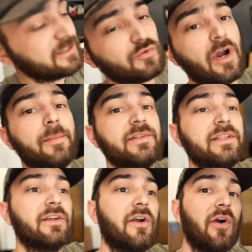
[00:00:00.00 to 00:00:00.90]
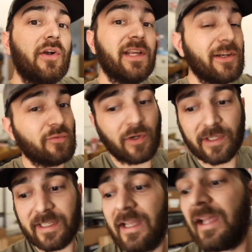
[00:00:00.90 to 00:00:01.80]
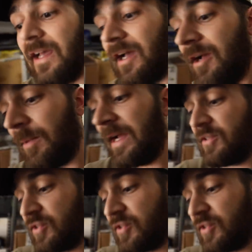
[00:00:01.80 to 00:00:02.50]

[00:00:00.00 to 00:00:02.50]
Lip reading: it dropped in the car, get it running. I